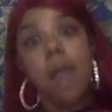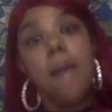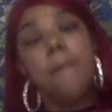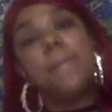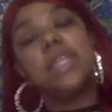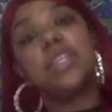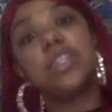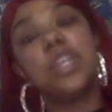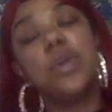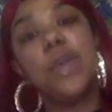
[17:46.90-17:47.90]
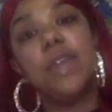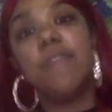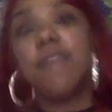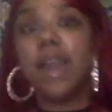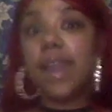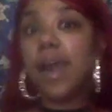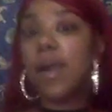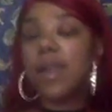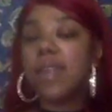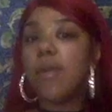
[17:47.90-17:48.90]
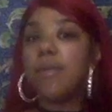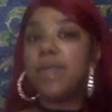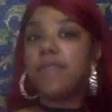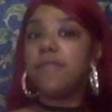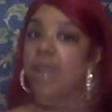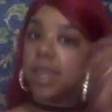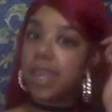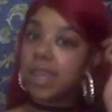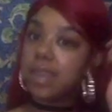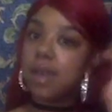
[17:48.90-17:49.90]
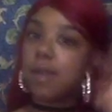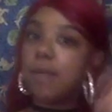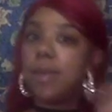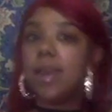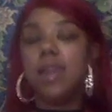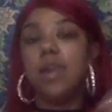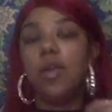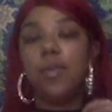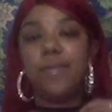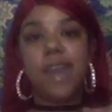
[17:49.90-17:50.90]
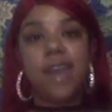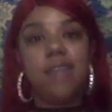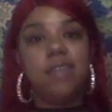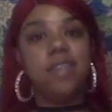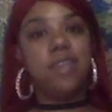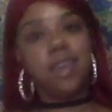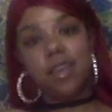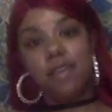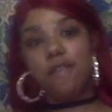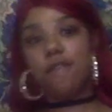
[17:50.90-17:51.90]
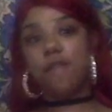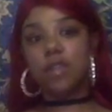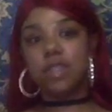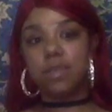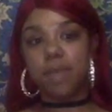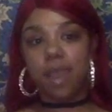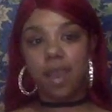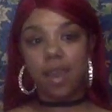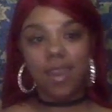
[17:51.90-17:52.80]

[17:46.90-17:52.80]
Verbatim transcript: But there's only one way to find out, and that would be for me to get them and hope that nothing falls into my eye.